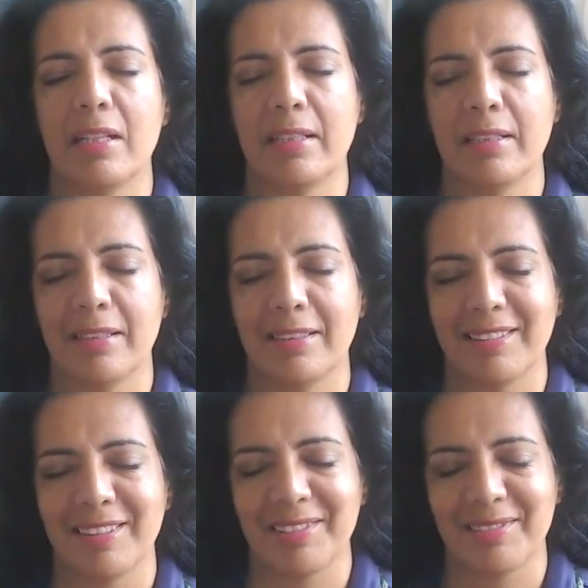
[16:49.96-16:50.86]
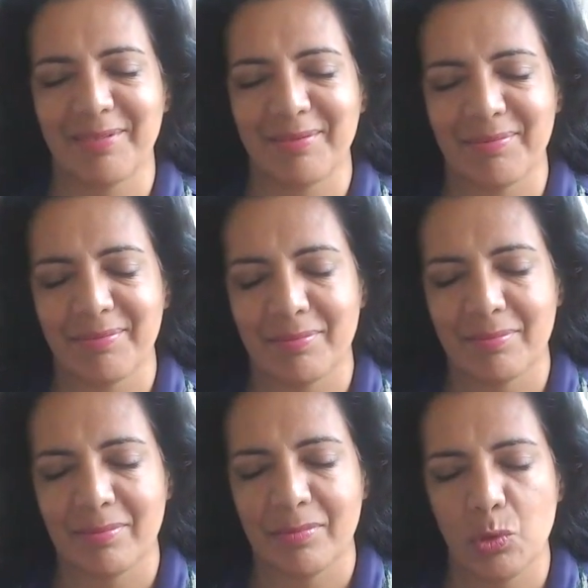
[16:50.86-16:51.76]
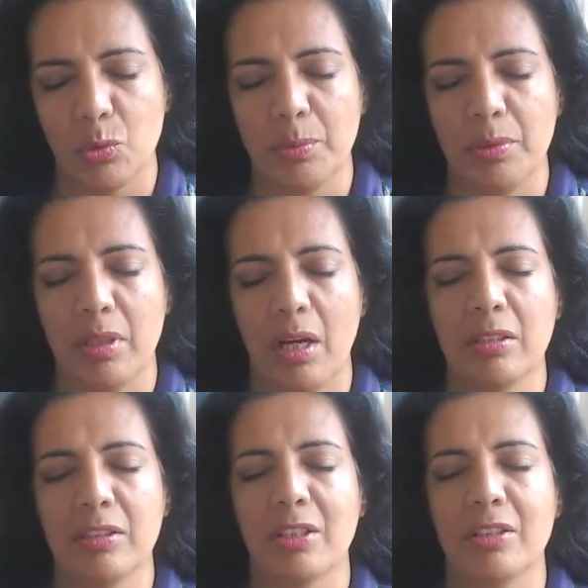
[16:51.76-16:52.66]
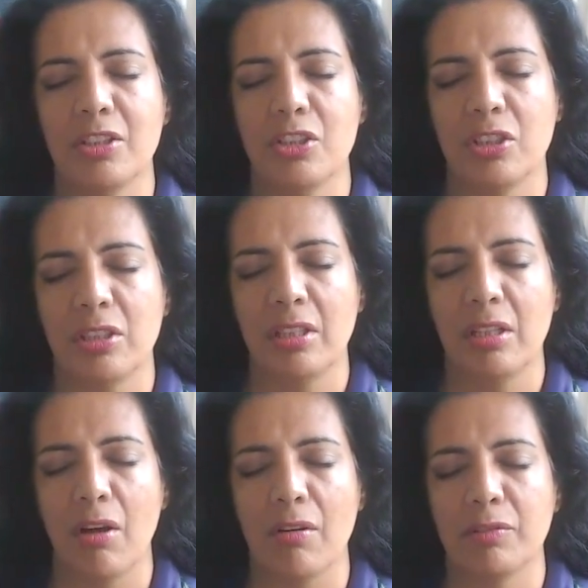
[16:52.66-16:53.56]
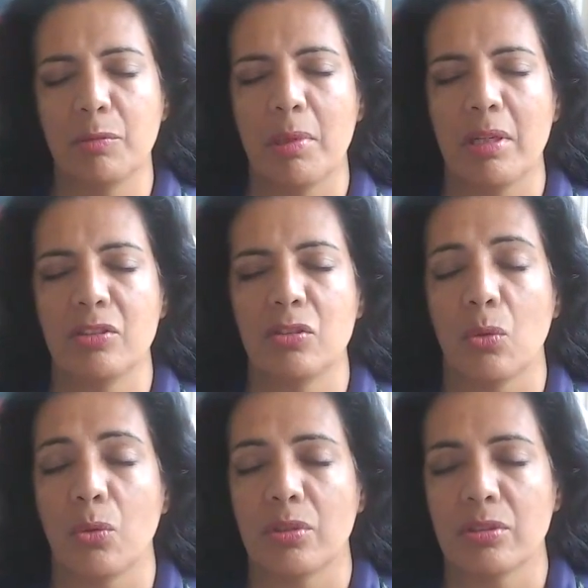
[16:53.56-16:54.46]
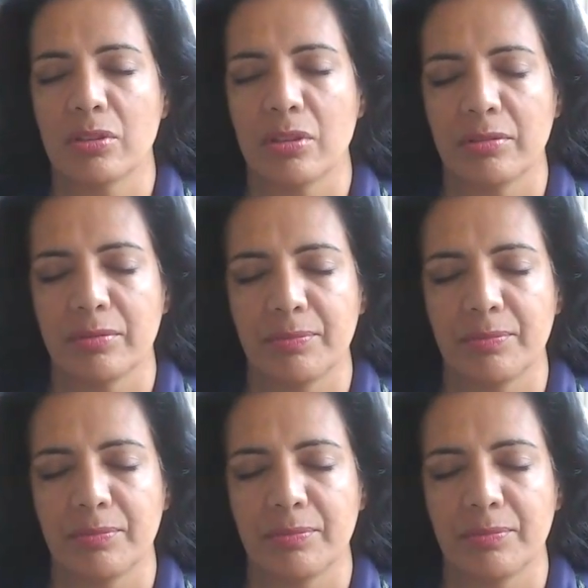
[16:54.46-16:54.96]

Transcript: like to be unconditionally loved by Source,